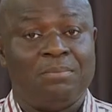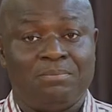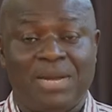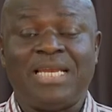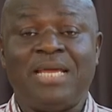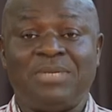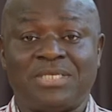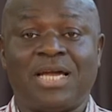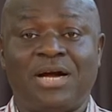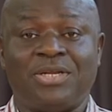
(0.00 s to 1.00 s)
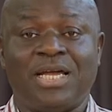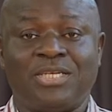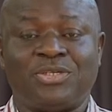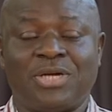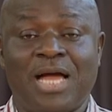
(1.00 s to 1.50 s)
My name is Kayode
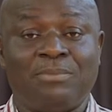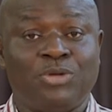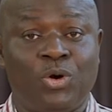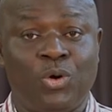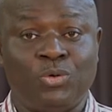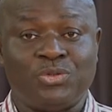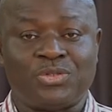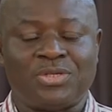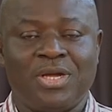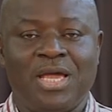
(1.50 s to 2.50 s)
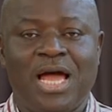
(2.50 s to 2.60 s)
Adeshoga. I'm your host.